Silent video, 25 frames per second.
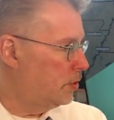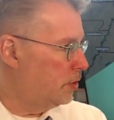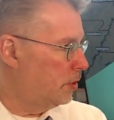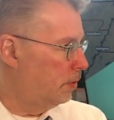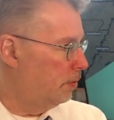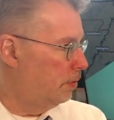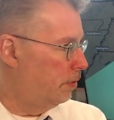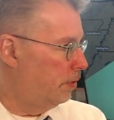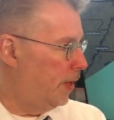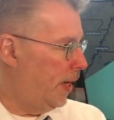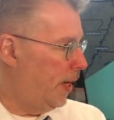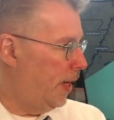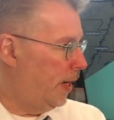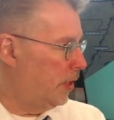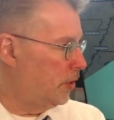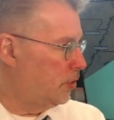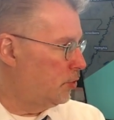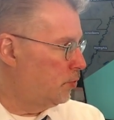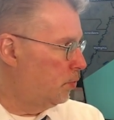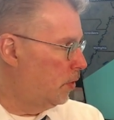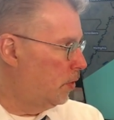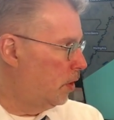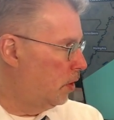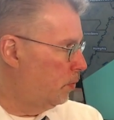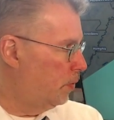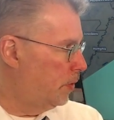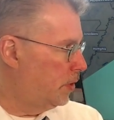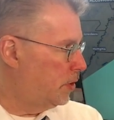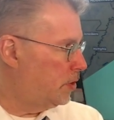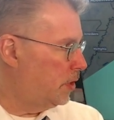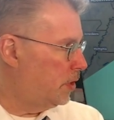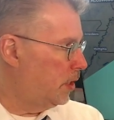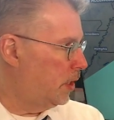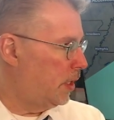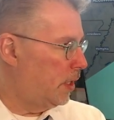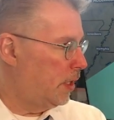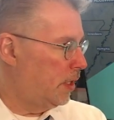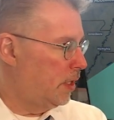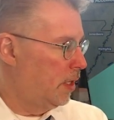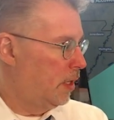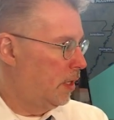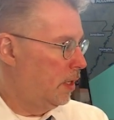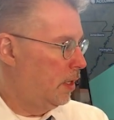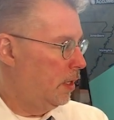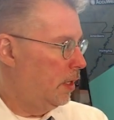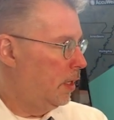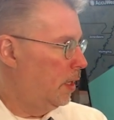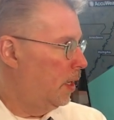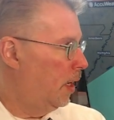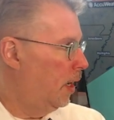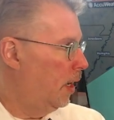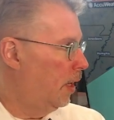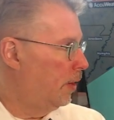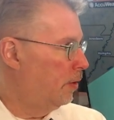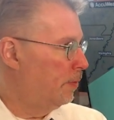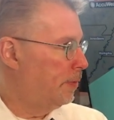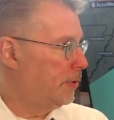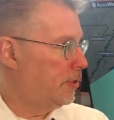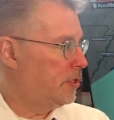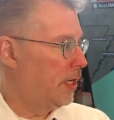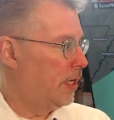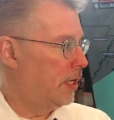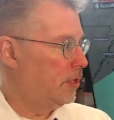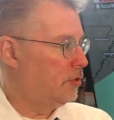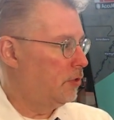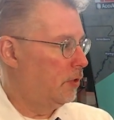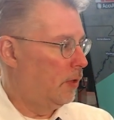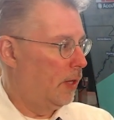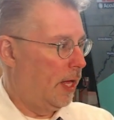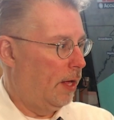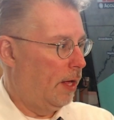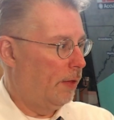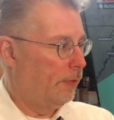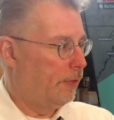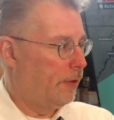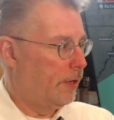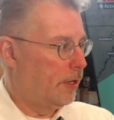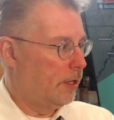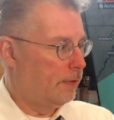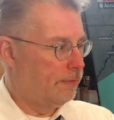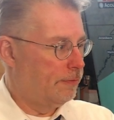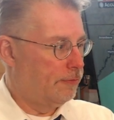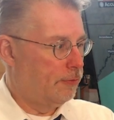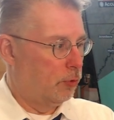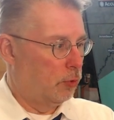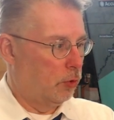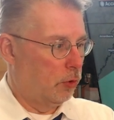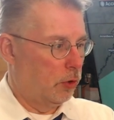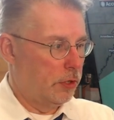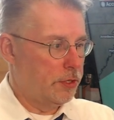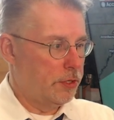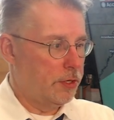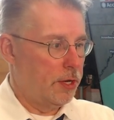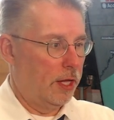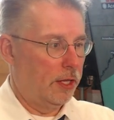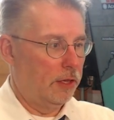So that is where we see the potential out there for